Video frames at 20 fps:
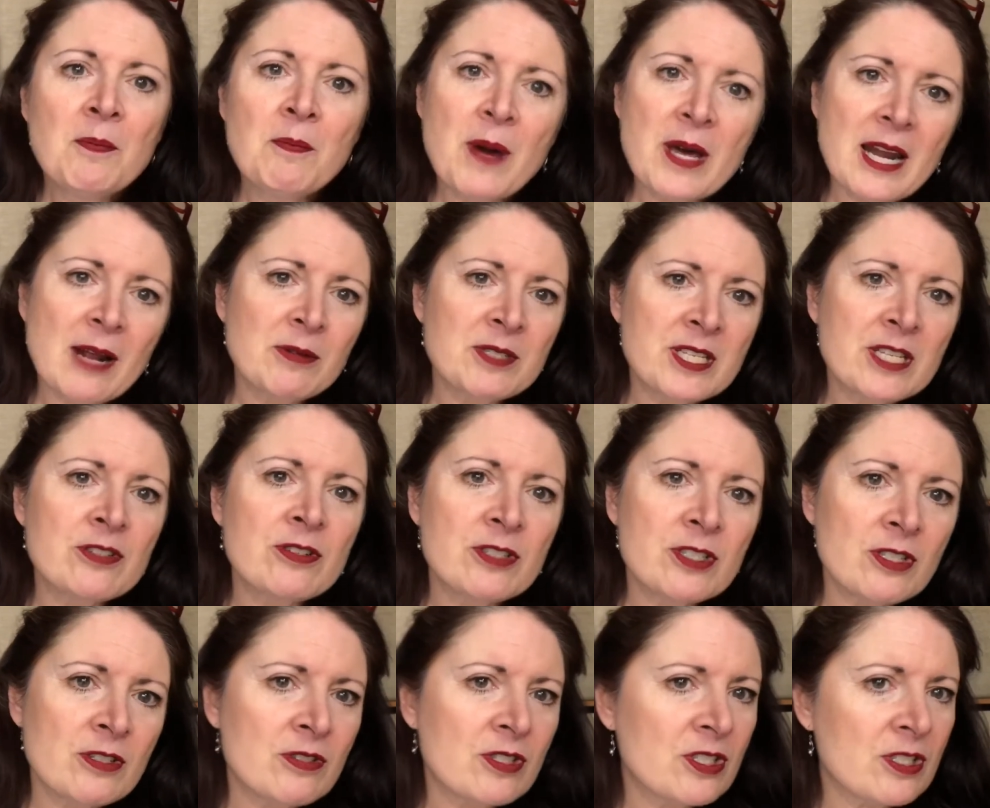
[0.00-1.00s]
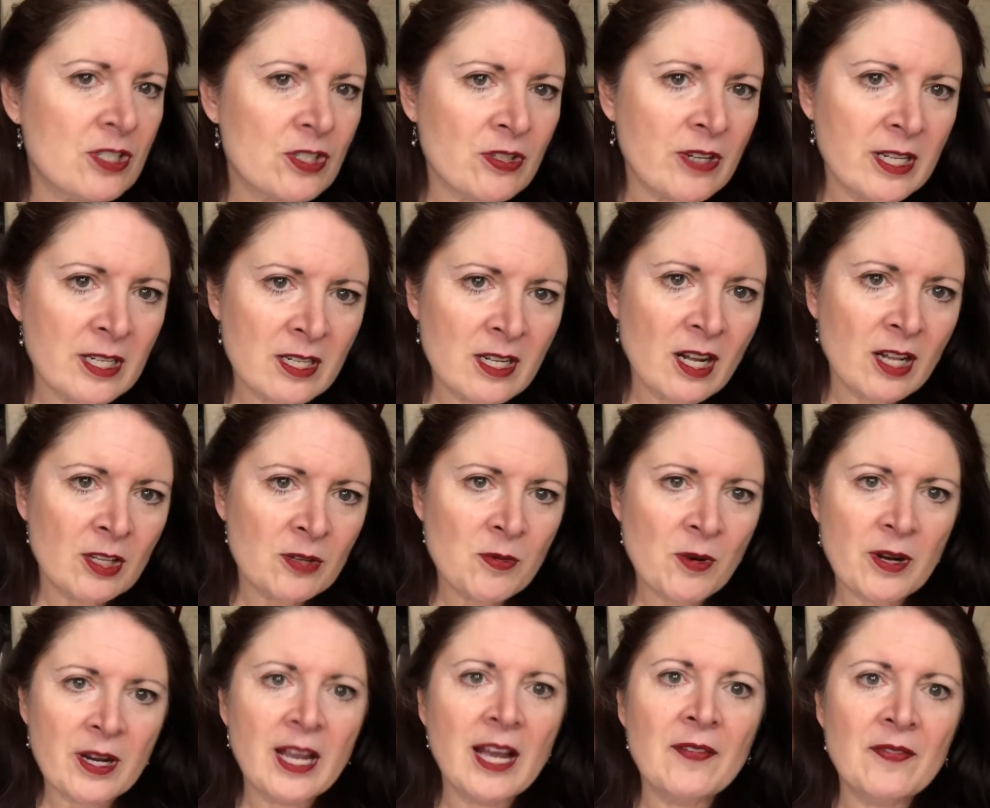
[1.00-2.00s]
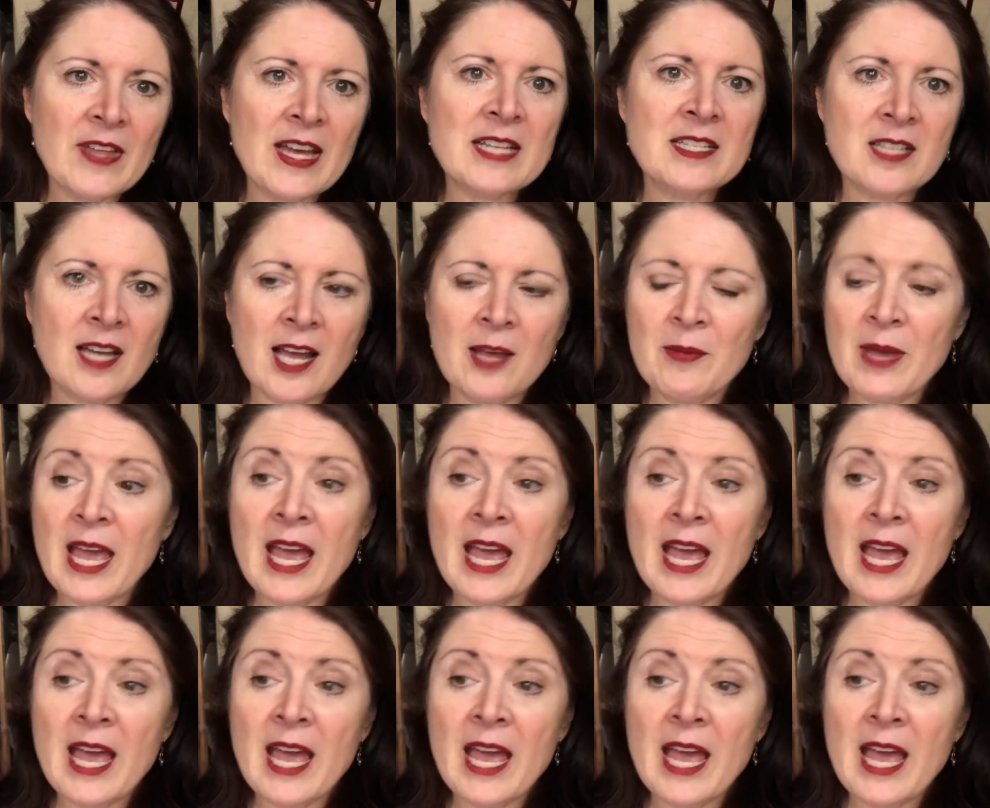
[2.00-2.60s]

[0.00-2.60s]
But I was introduced to stranded color work at that time